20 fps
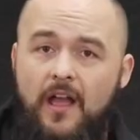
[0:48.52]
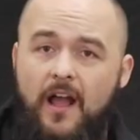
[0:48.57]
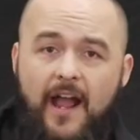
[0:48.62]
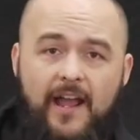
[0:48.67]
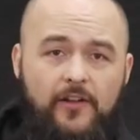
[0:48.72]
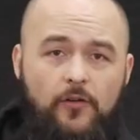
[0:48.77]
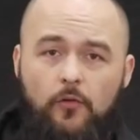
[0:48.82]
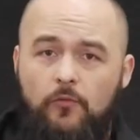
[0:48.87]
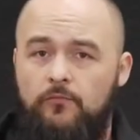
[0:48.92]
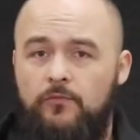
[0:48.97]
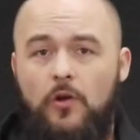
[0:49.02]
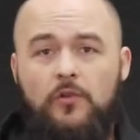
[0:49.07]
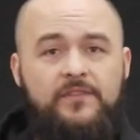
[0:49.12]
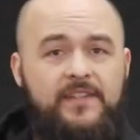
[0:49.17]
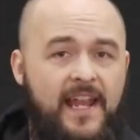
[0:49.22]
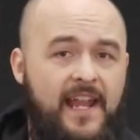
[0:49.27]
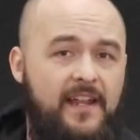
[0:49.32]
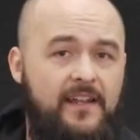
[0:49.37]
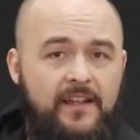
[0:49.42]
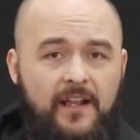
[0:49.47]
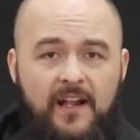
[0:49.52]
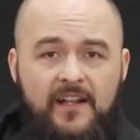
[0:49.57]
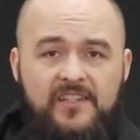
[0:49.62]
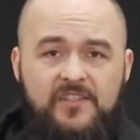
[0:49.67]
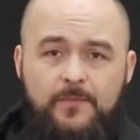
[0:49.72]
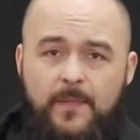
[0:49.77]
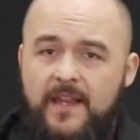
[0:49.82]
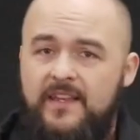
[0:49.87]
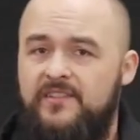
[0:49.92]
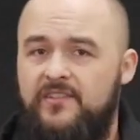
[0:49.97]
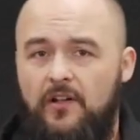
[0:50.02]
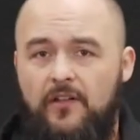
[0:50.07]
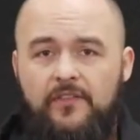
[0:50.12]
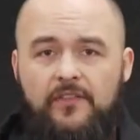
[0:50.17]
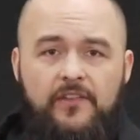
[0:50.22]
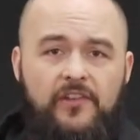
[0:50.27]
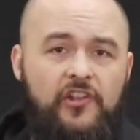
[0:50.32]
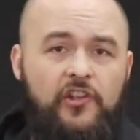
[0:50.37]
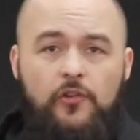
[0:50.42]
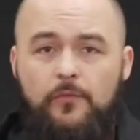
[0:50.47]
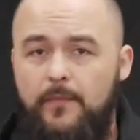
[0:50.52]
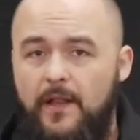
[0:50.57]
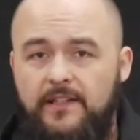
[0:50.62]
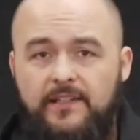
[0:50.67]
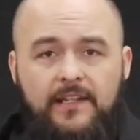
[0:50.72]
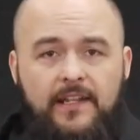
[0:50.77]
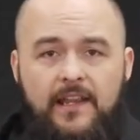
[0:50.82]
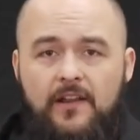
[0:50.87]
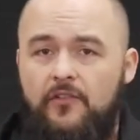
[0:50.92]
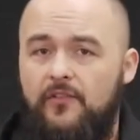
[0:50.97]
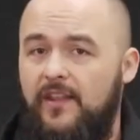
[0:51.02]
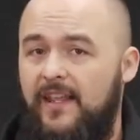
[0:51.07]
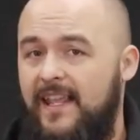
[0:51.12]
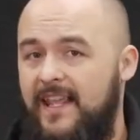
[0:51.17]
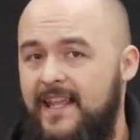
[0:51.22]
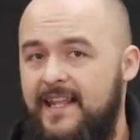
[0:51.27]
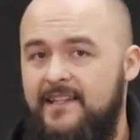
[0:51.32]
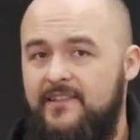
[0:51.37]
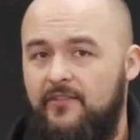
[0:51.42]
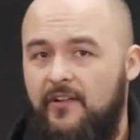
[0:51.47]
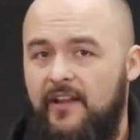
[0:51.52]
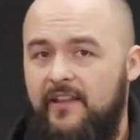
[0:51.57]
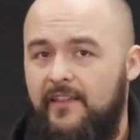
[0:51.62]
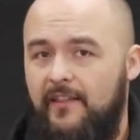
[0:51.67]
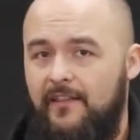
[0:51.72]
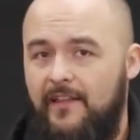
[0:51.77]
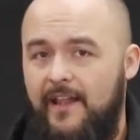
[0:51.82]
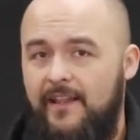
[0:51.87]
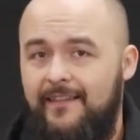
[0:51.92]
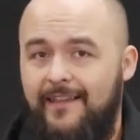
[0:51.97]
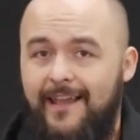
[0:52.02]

I don't rotate guns based on the humidity or the heat or anything like